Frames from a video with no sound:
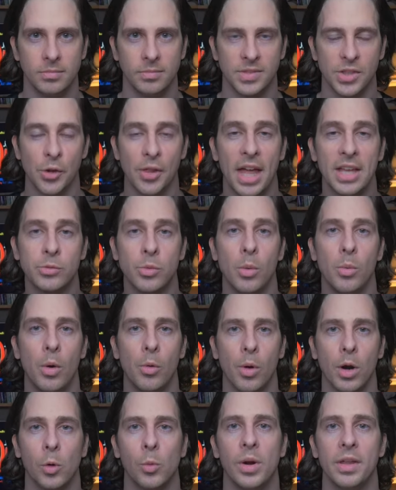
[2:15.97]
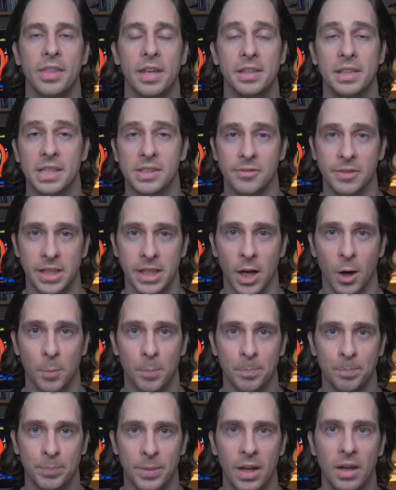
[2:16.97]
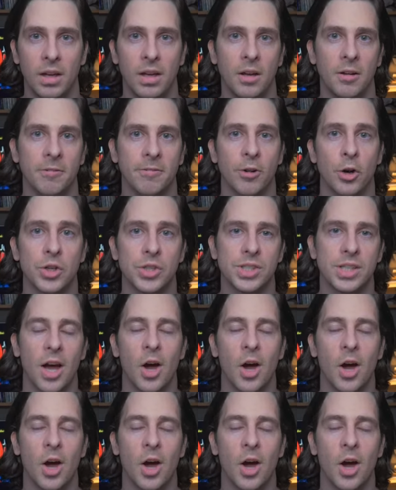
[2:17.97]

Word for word: So that's what we'll work with in this video. First,